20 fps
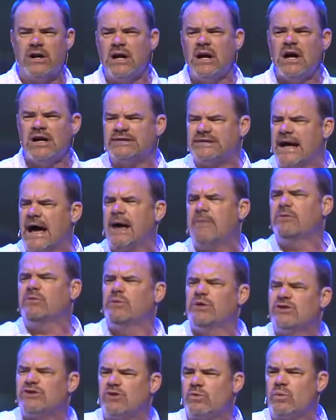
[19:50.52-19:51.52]
or a time
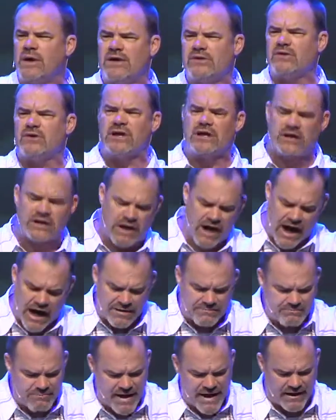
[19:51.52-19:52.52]
when we surrendered and
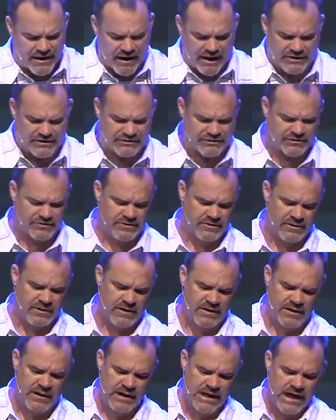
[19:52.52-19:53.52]
God met us.
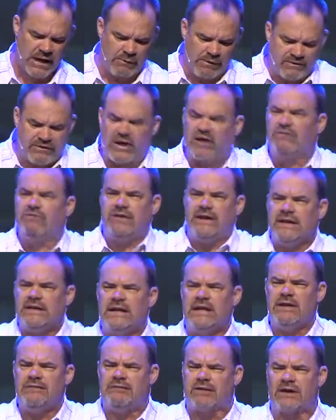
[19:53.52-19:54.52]
And we've
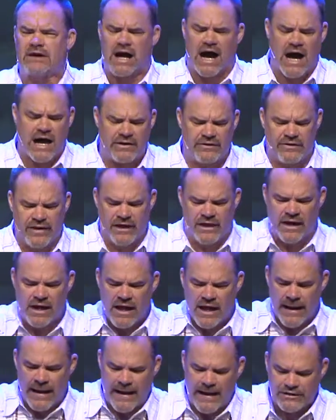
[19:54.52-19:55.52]
conveniently forgotten
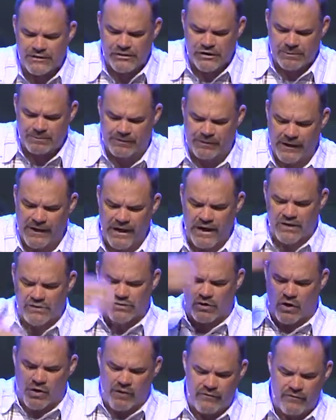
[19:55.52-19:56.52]
that answered
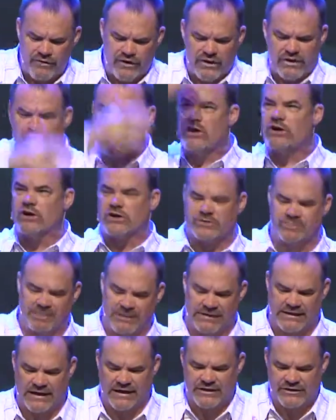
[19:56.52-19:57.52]
prayers over the years
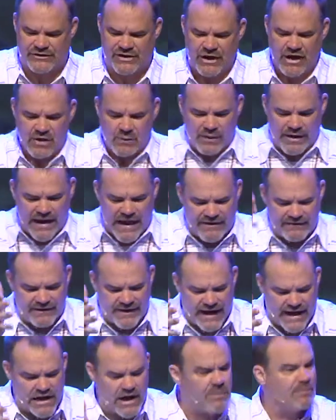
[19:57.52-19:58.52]
because we
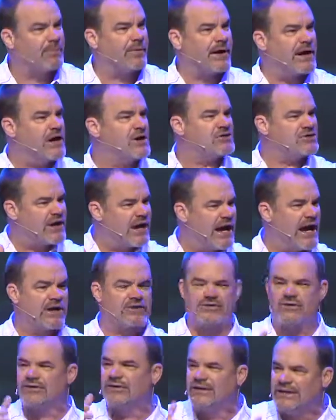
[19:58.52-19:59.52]
haven't had our prayers
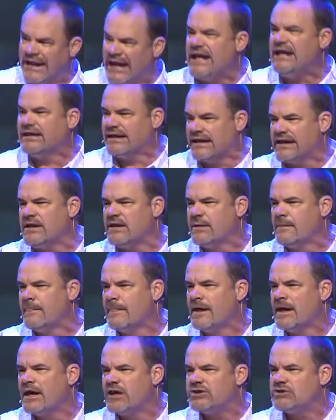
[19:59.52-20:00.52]
answered lately.
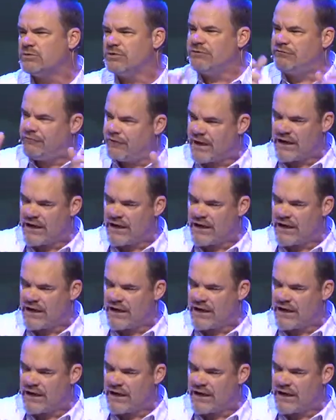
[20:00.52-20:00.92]
And so we